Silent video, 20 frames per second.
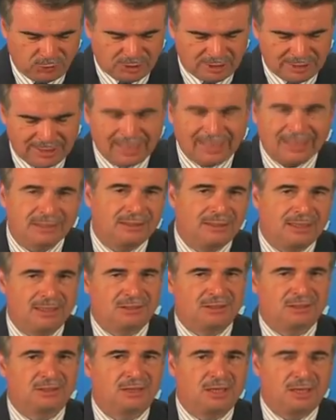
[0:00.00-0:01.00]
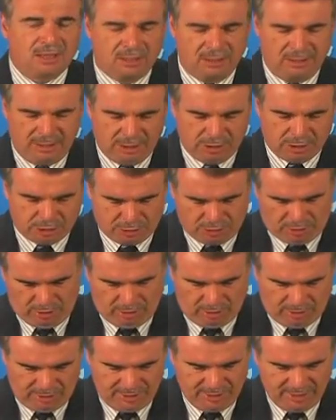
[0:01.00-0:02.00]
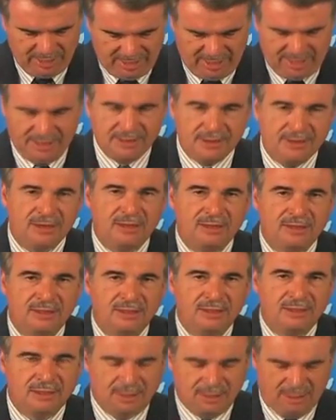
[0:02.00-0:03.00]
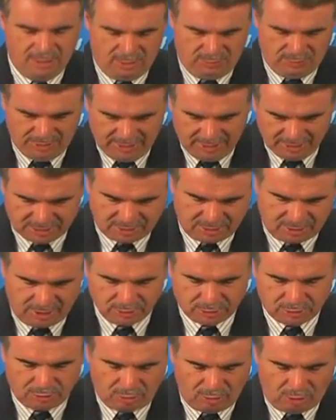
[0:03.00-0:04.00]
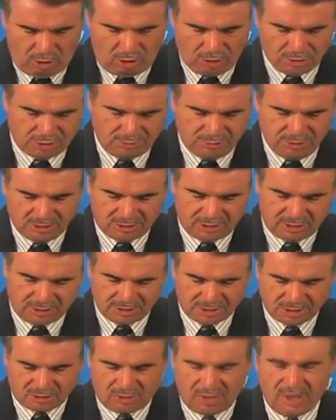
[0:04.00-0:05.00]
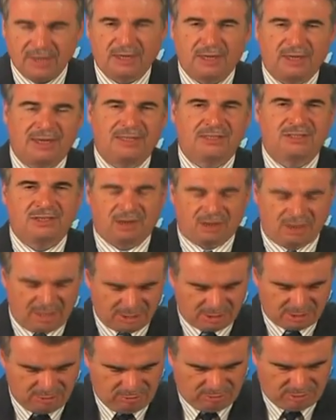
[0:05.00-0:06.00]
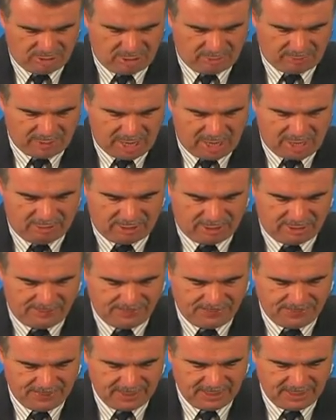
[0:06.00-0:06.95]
would not necessarily join in were Israel to launch a military strike against Iran's nuclear power.